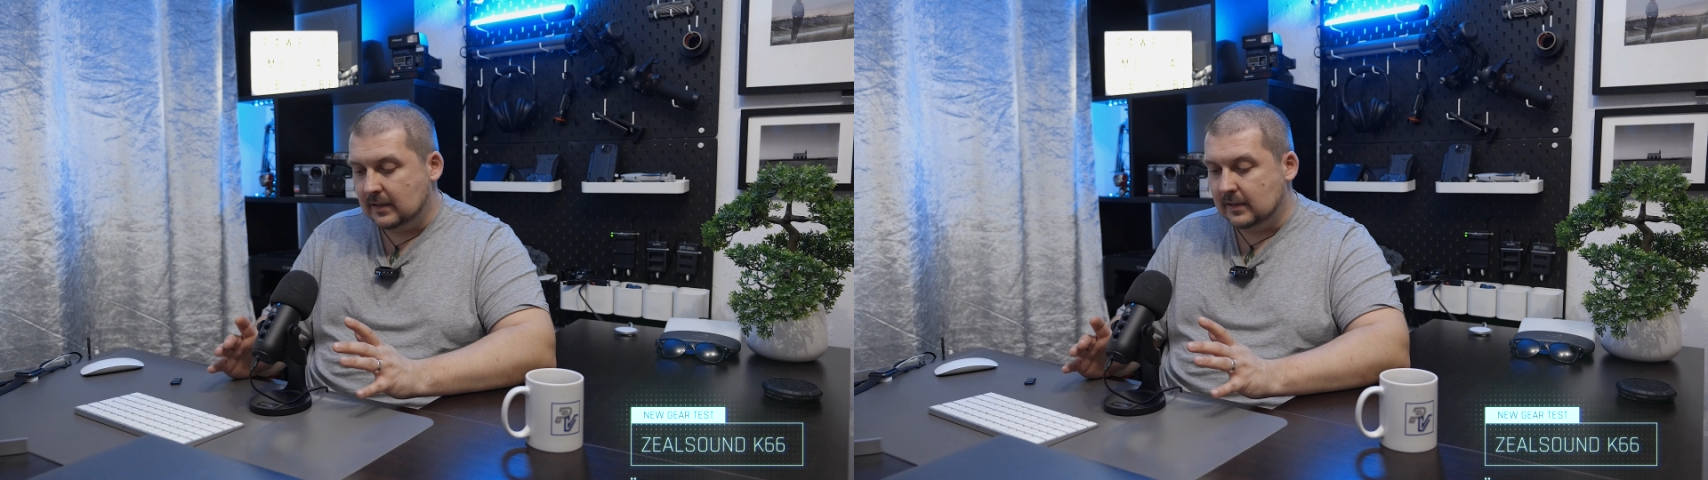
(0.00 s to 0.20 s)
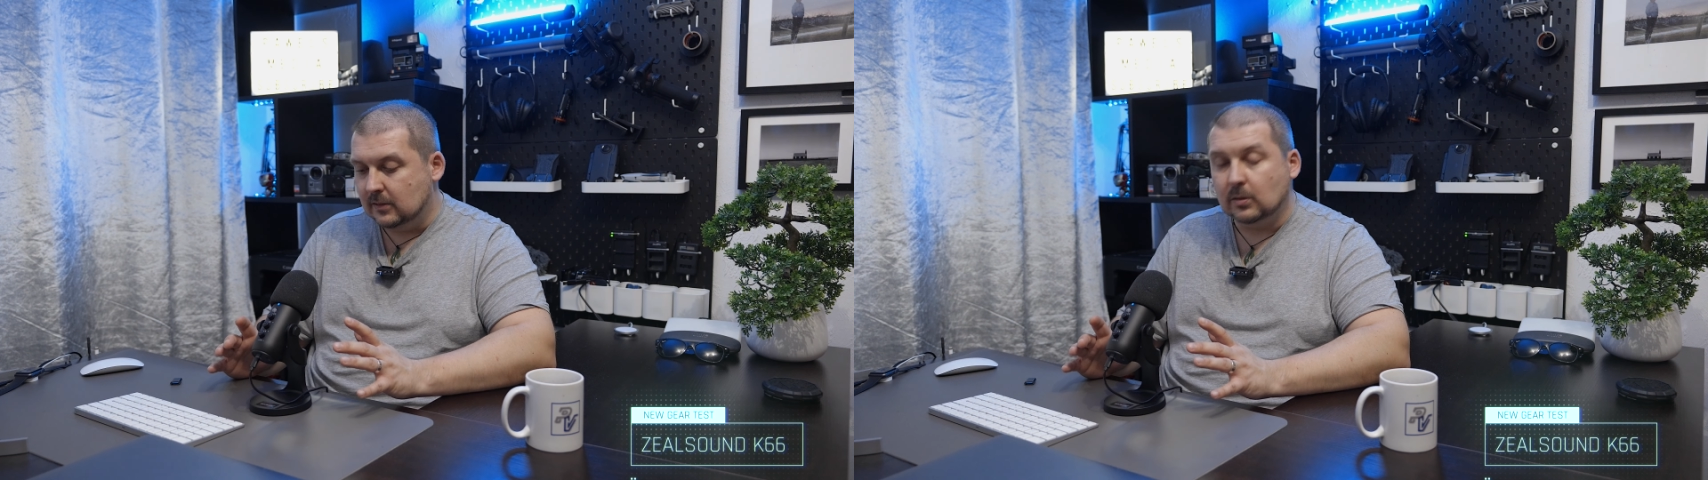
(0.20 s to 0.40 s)

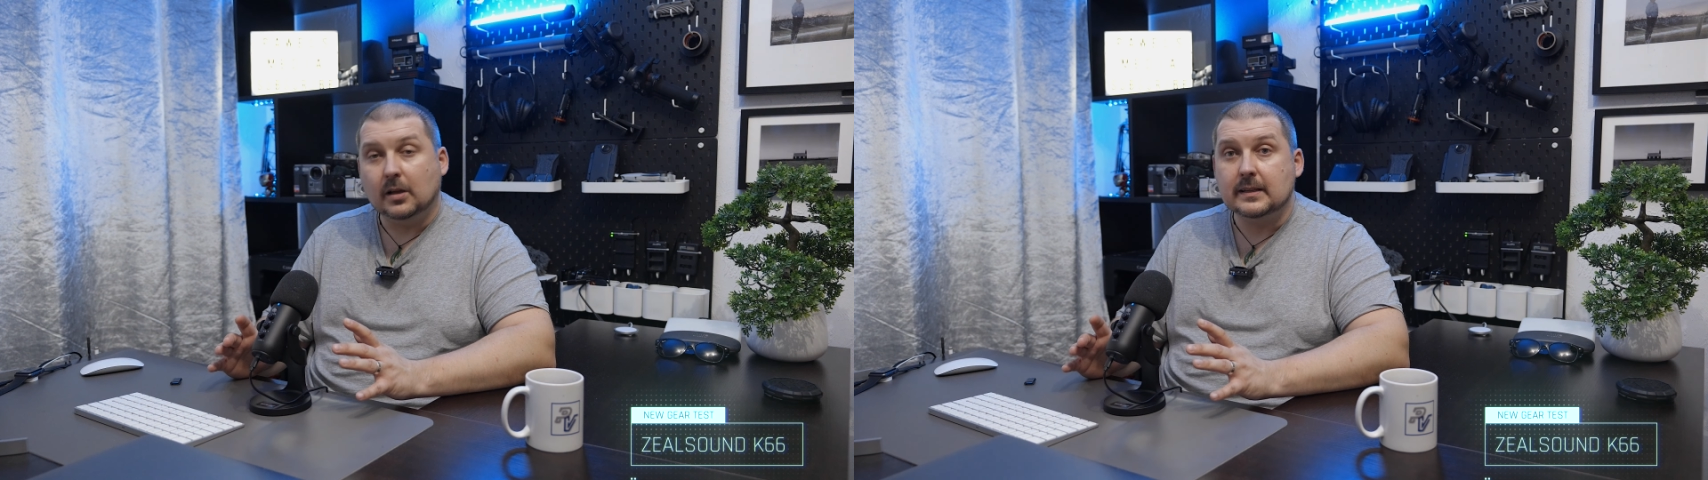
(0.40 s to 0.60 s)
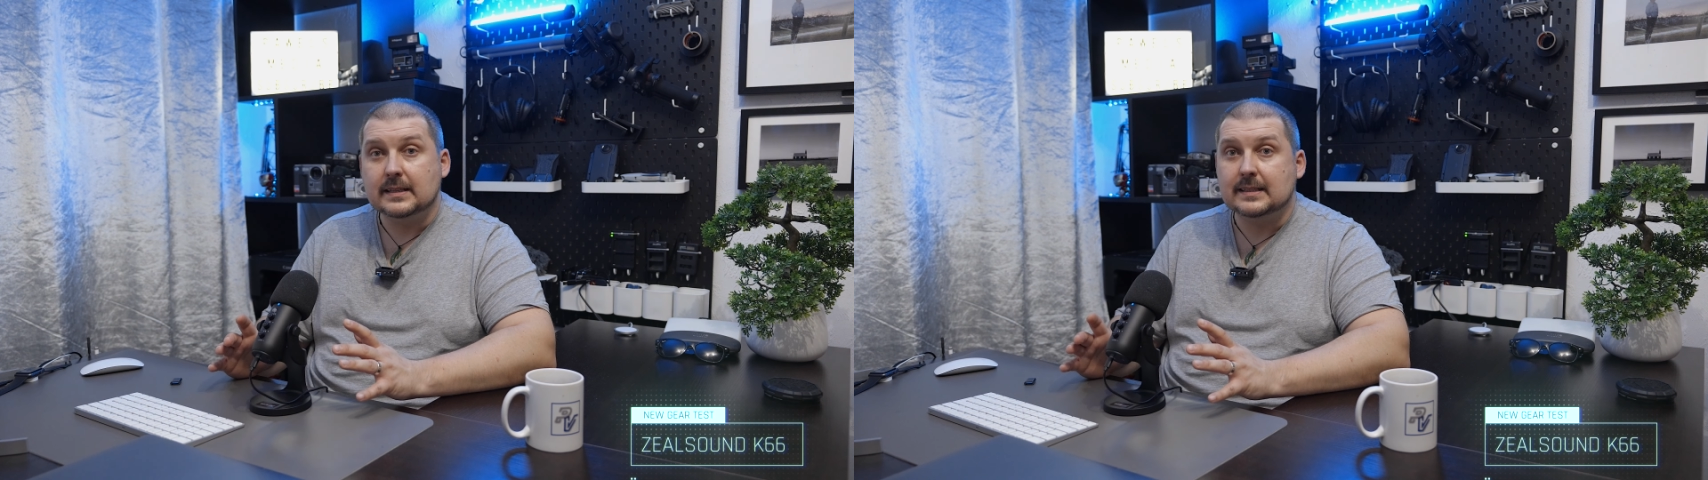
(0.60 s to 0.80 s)
in all
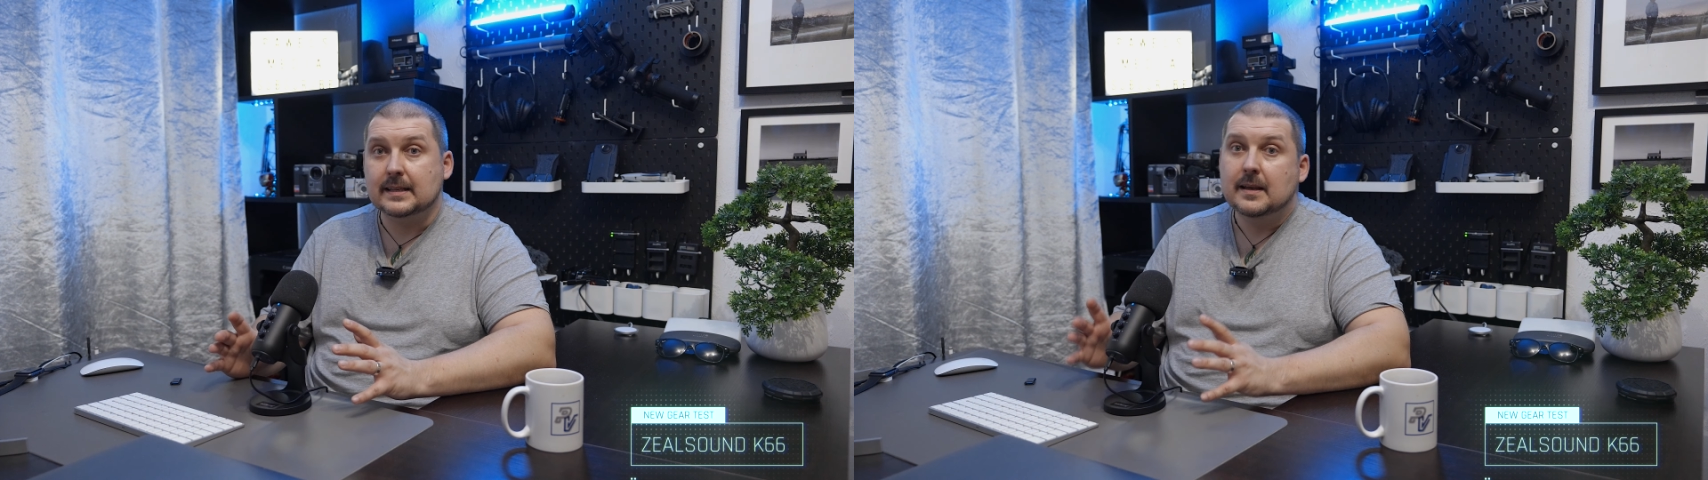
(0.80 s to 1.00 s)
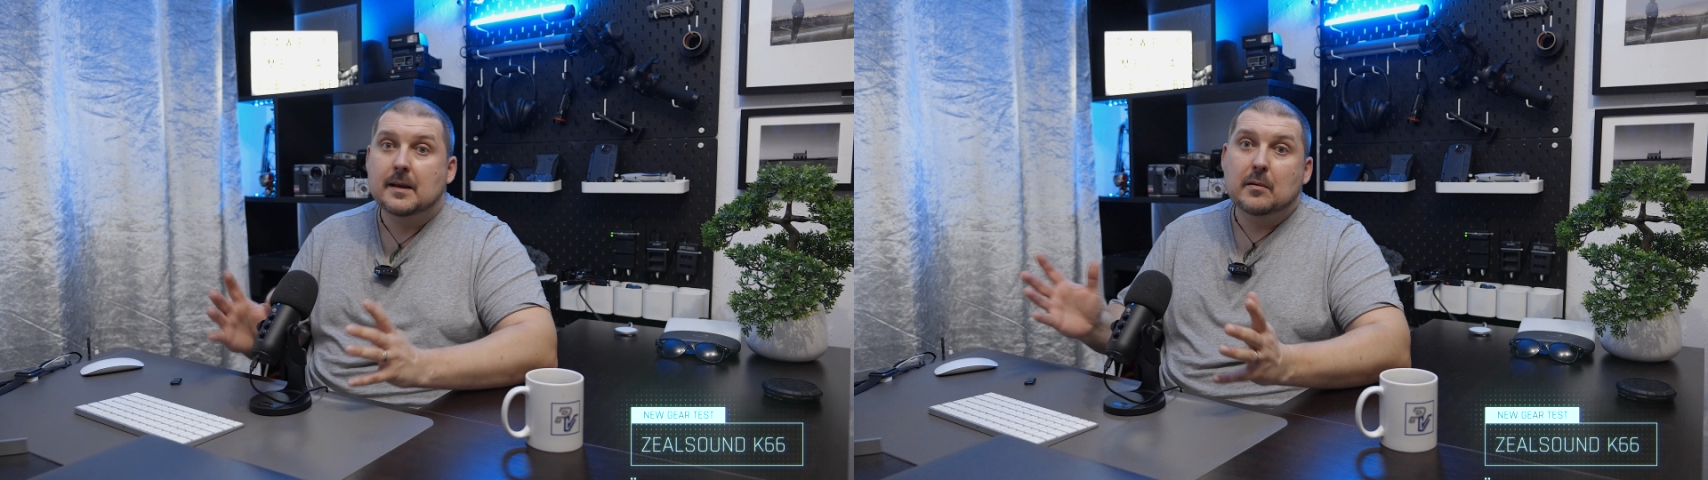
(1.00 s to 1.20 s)
honesty,